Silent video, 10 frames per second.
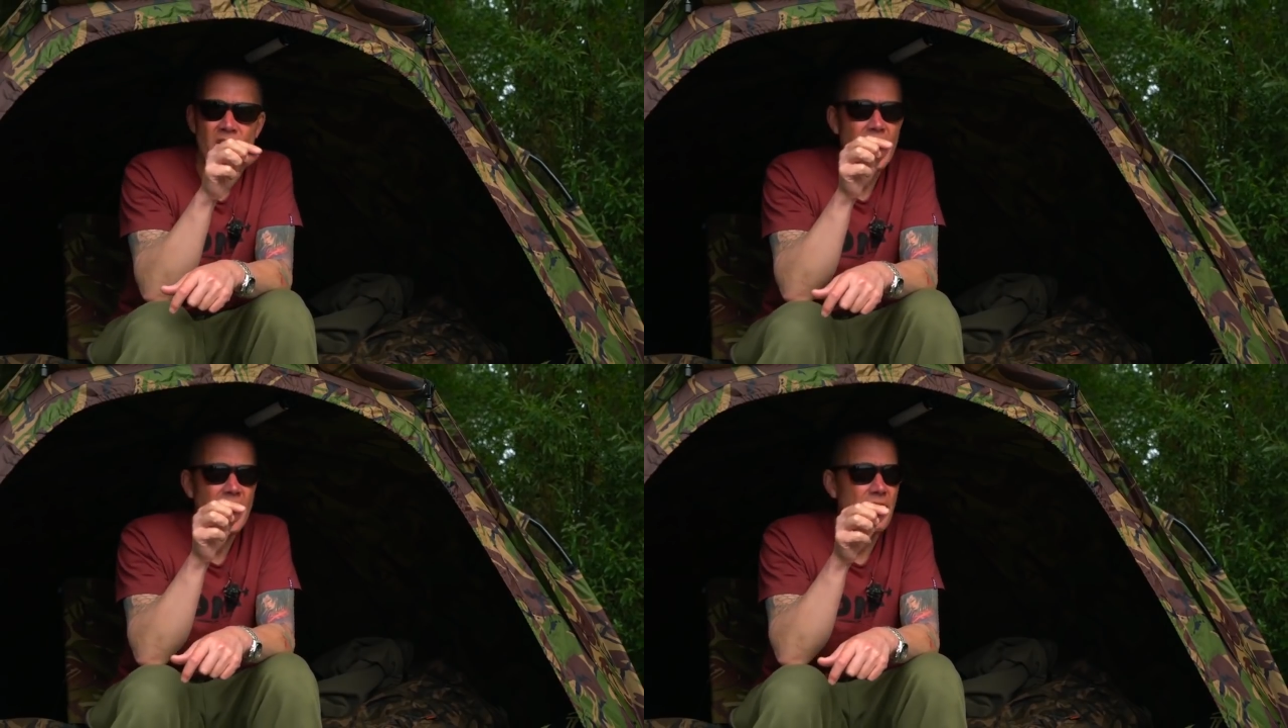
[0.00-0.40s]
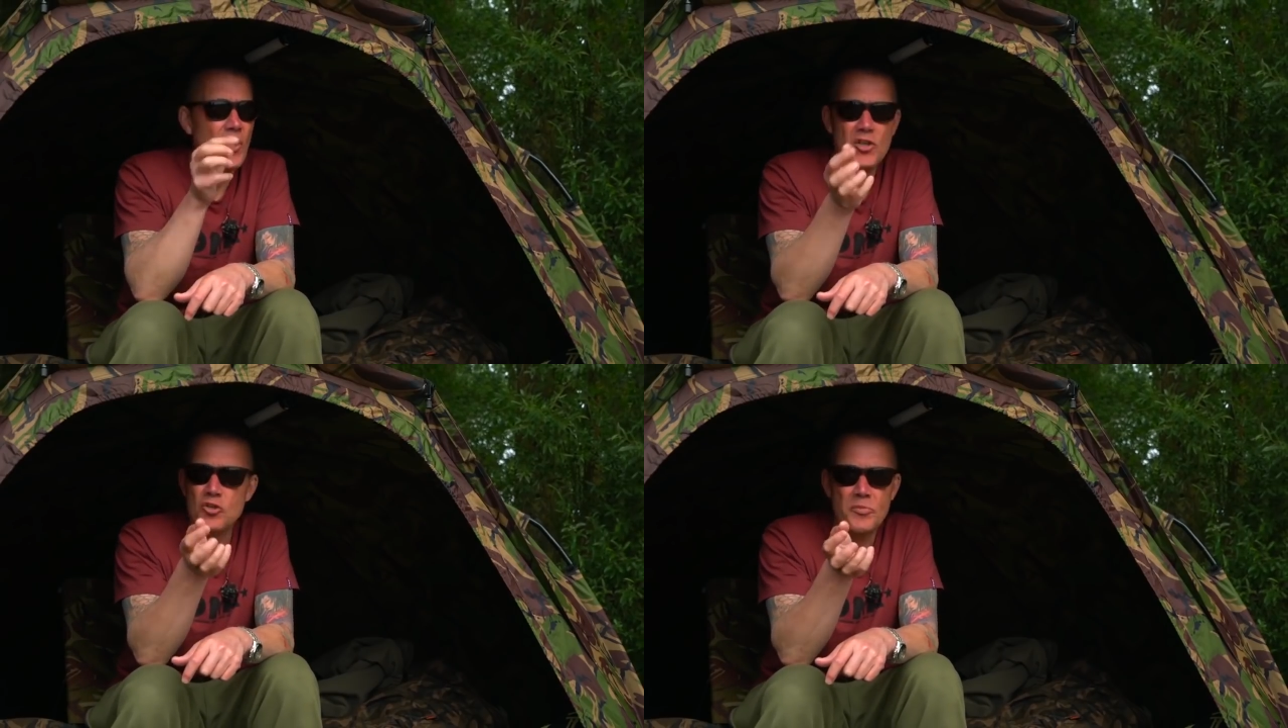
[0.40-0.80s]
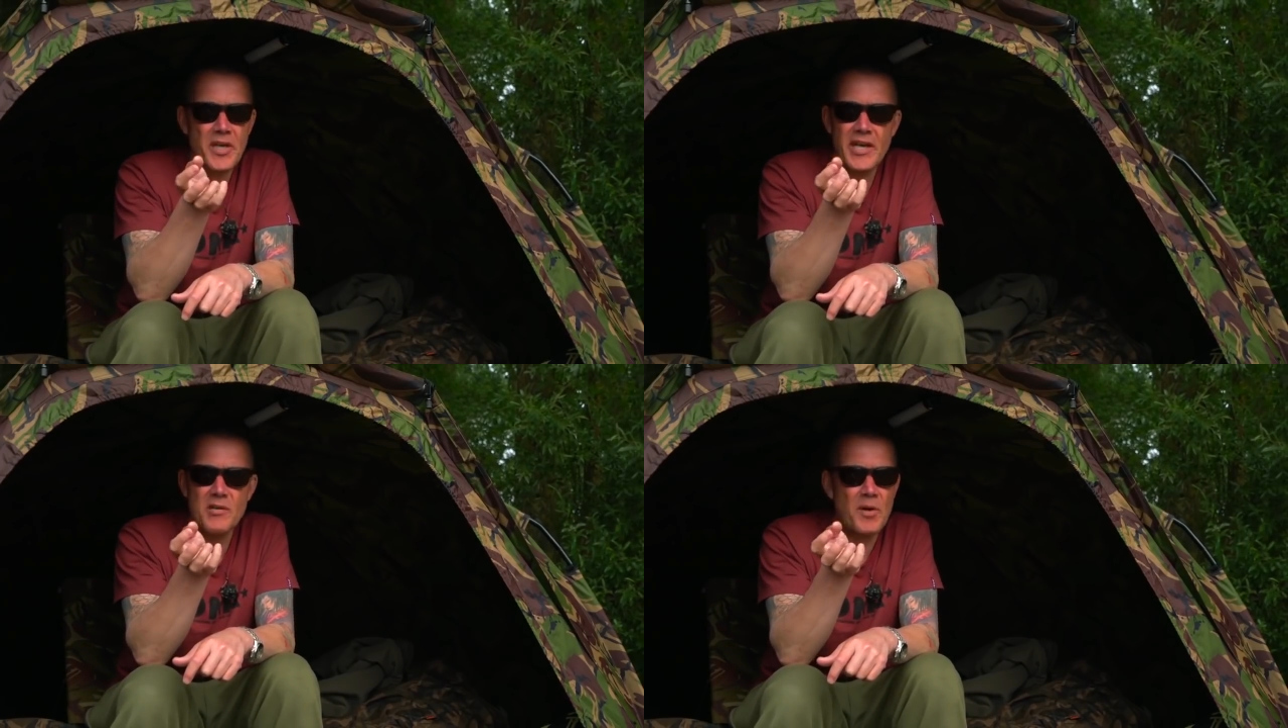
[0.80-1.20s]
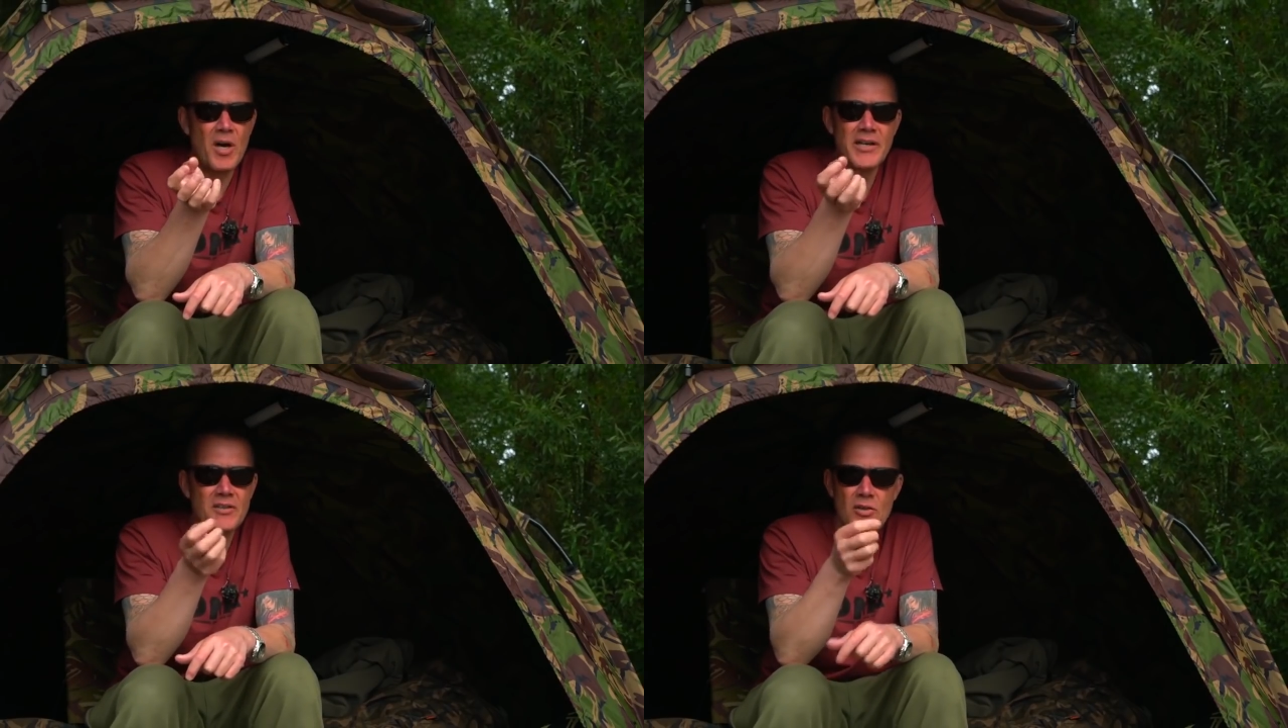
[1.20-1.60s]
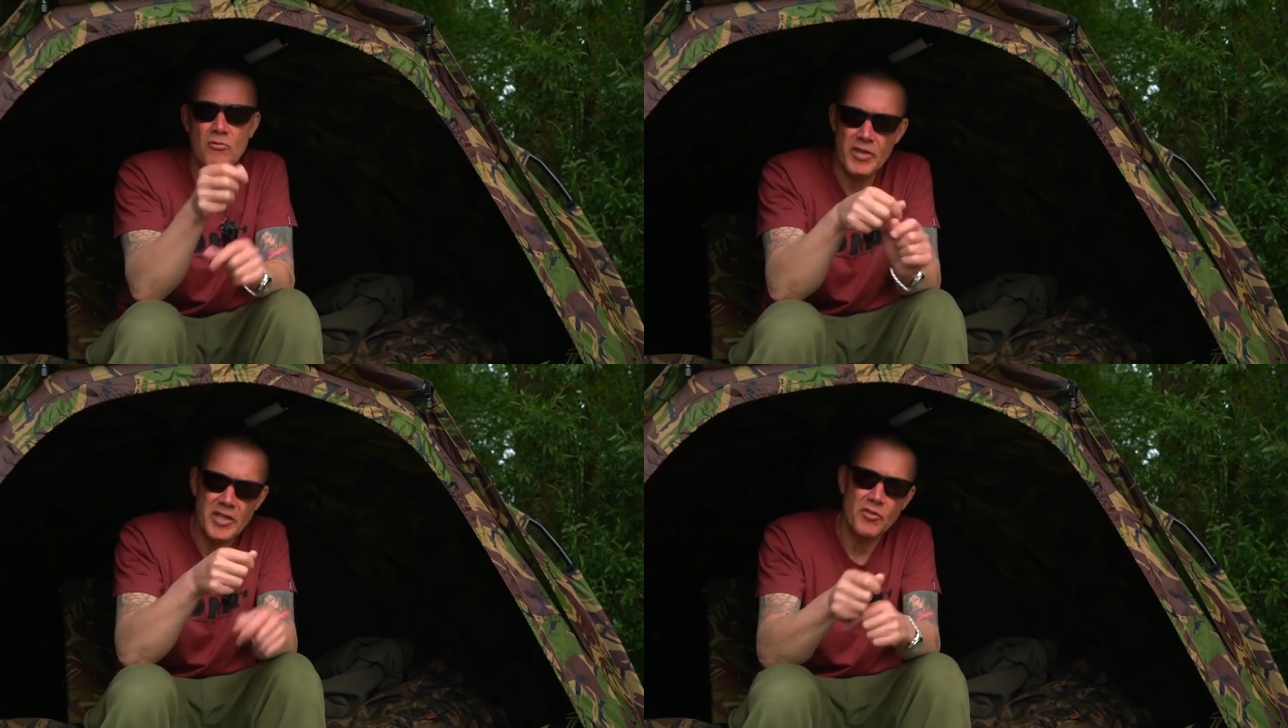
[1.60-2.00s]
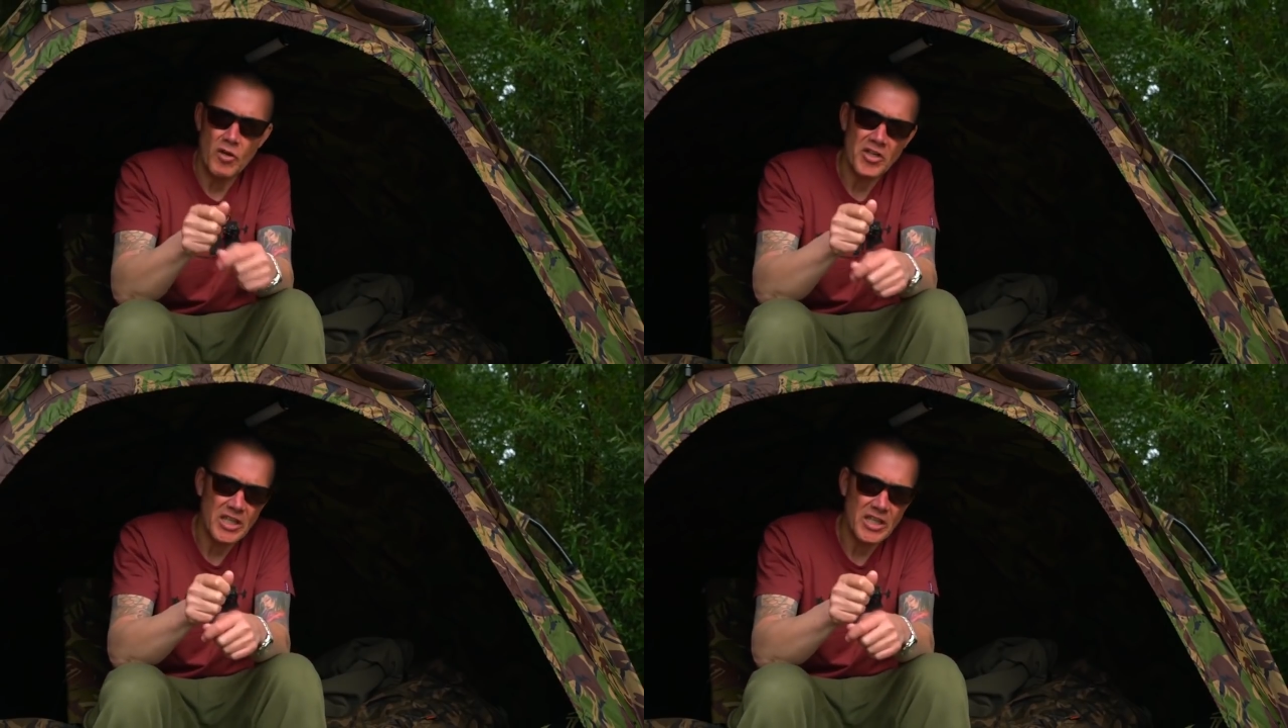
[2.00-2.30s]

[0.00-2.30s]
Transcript: and I thought I should be getting a bite. So I reeled the rod